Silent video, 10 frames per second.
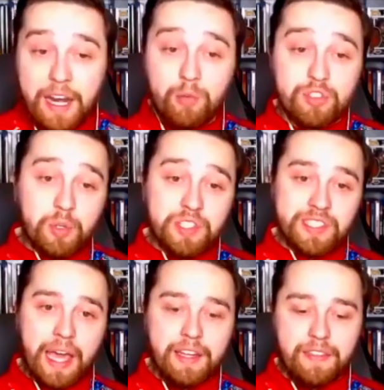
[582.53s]
I was so
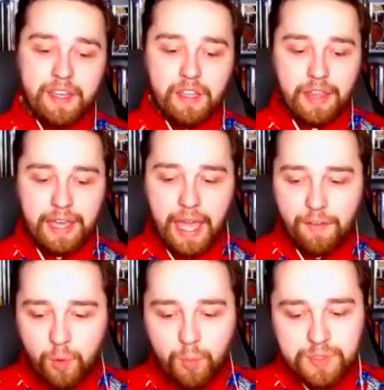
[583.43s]
excited that like
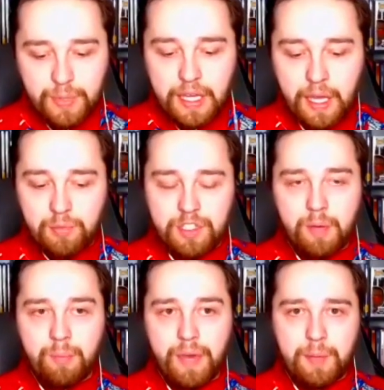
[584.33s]
everyone was being able to
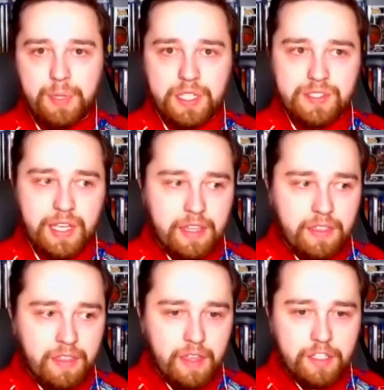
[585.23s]
come back because like
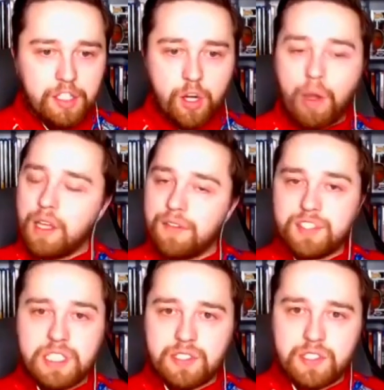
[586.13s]
you know, I love
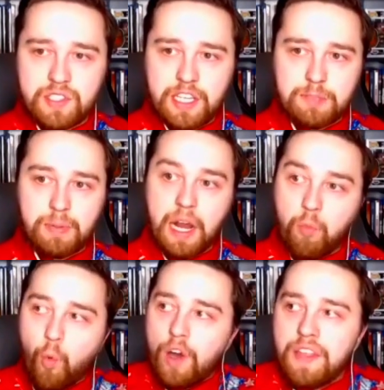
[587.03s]
season six, but I
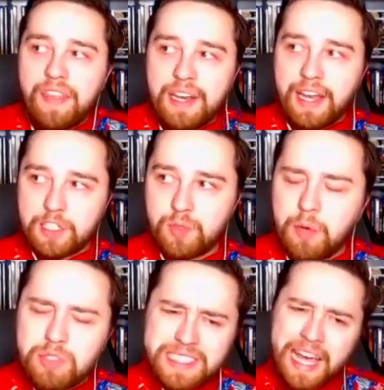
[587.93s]
wanted that next one. I
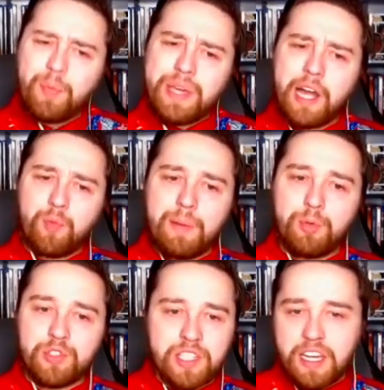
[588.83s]
was glad we got
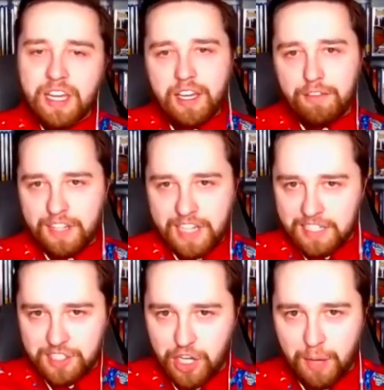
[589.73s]
Rebels and
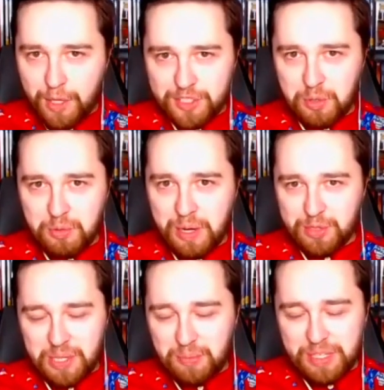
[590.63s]
fantastic job also on
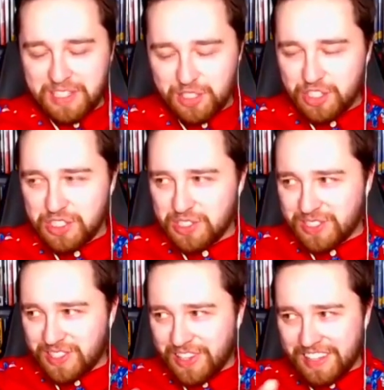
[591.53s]
Rebels. I mean,
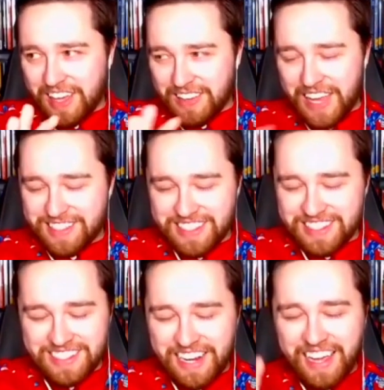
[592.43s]
Jesus, like Thanks. that last
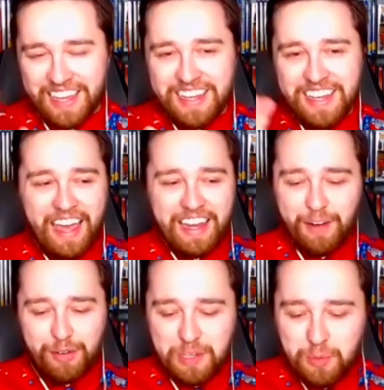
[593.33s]
season, I and
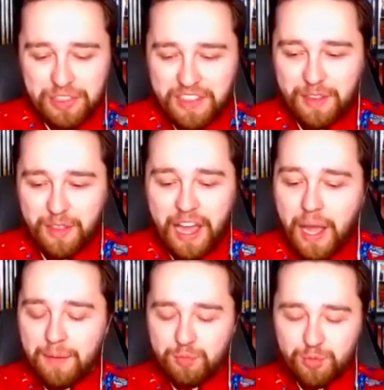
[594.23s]
everything within yeah. that I,
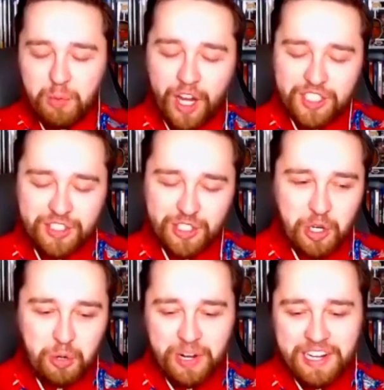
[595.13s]
I'm rewatching the
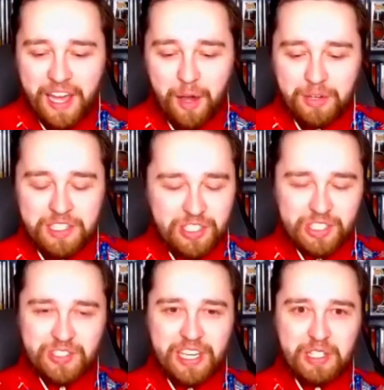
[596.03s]
show right now and it's
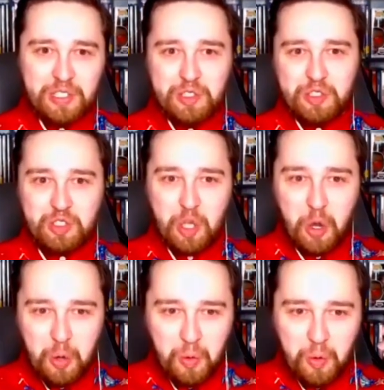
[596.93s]
just like
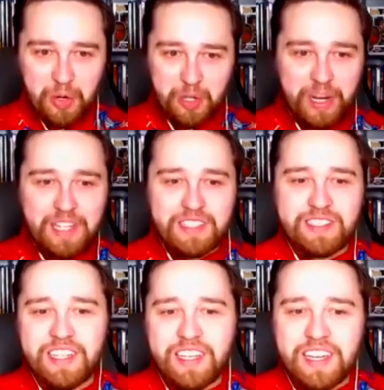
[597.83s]
so great to
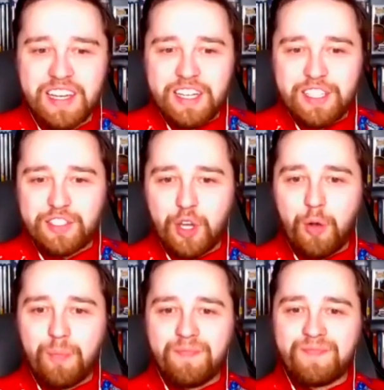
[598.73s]
see.
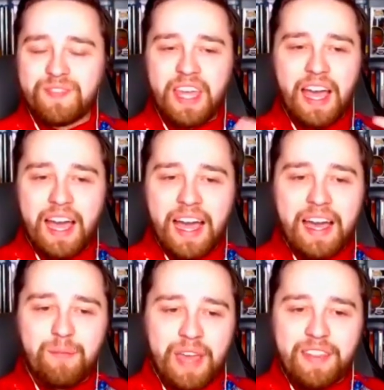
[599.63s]
So ah
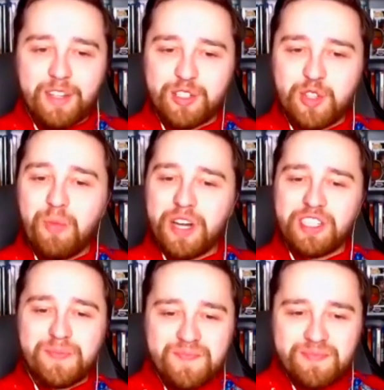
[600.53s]
man, there's so
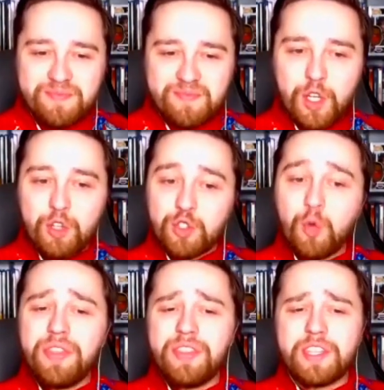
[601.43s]
much. So
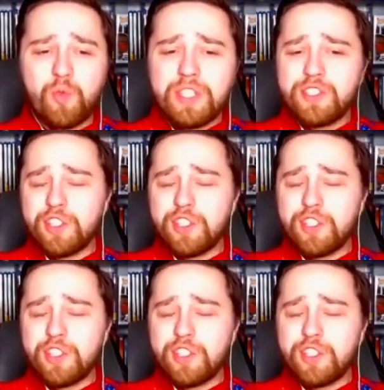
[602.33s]
with this, what's your